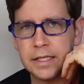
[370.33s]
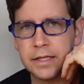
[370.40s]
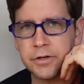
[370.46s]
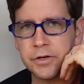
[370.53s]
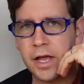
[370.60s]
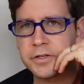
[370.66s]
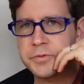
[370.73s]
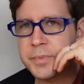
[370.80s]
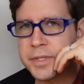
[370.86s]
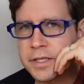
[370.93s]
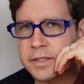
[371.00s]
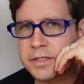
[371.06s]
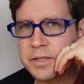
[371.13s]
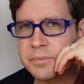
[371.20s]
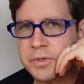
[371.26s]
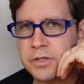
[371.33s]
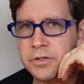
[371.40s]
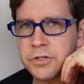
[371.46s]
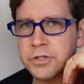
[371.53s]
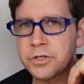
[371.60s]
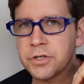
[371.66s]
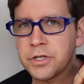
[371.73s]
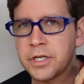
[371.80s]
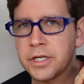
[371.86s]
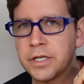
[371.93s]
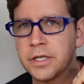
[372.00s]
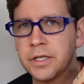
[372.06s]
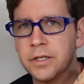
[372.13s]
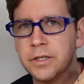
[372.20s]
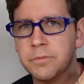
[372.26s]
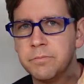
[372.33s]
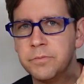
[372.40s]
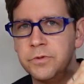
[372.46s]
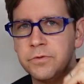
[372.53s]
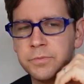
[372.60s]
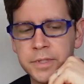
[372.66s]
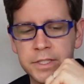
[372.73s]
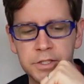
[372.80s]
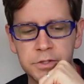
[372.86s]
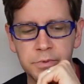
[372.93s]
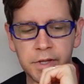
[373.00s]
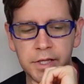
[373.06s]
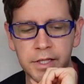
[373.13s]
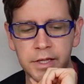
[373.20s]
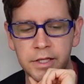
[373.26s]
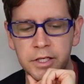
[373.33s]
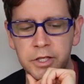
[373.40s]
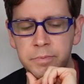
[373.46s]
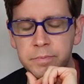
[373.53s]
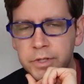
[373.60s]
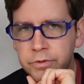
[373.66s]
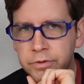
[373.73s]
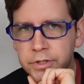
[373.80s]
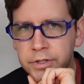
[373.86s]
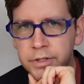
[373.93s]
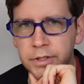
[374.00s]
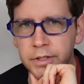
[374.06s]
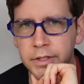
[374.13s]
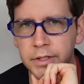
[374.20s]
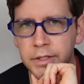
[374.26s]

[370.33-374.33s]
there has been some concerning movements within the communion